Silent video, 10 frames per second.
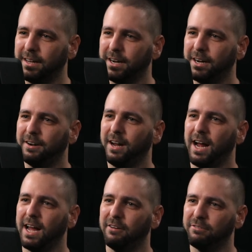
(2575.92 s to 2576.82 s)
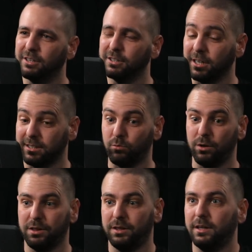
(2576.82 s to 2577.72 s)
there. Yeah, good contact. I have a good contact
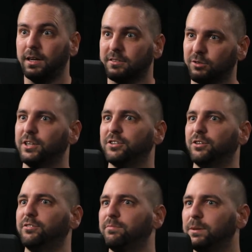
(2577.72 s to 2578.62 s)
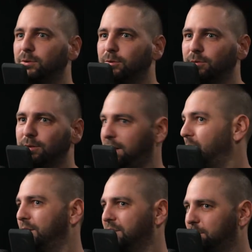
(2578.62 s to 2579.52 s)
with the Association of People with
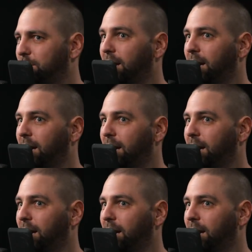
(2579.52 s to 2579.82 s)
Albinism in